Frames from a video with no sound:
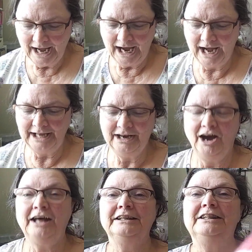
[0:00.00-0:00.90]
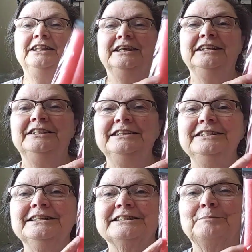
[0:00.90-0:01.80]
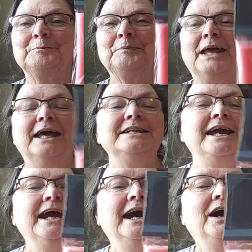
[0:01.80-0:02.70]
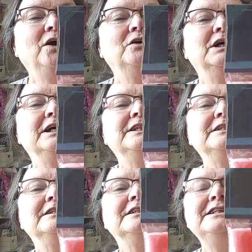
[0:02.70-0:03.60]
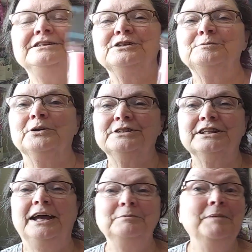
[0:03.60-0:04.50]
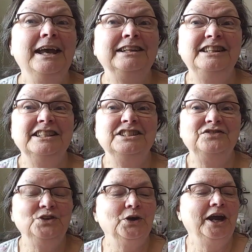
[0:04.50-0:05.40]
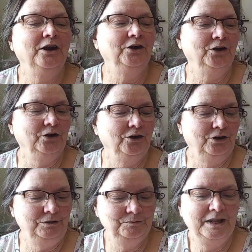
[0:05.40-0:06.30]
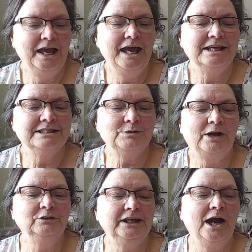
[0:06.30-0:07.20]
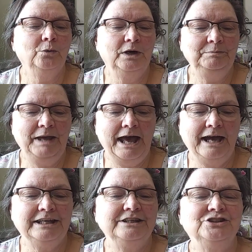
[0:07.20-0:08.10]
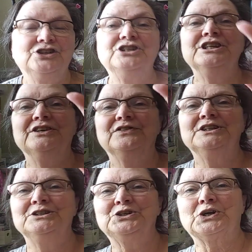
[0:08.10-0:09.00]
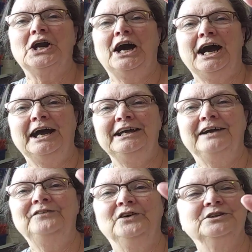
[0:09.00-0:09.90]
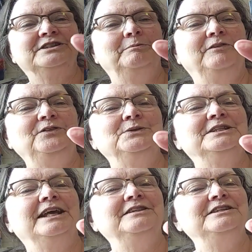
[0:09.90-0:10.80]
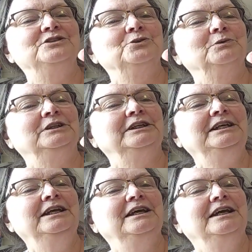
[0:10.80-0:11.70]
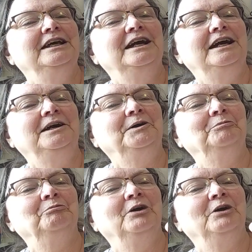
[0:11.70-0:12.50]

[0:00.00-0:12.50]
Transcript: I got these now these are supposed to like make the end of your hair curl so I only got one package to give it a try I've heard some of you say these are really um,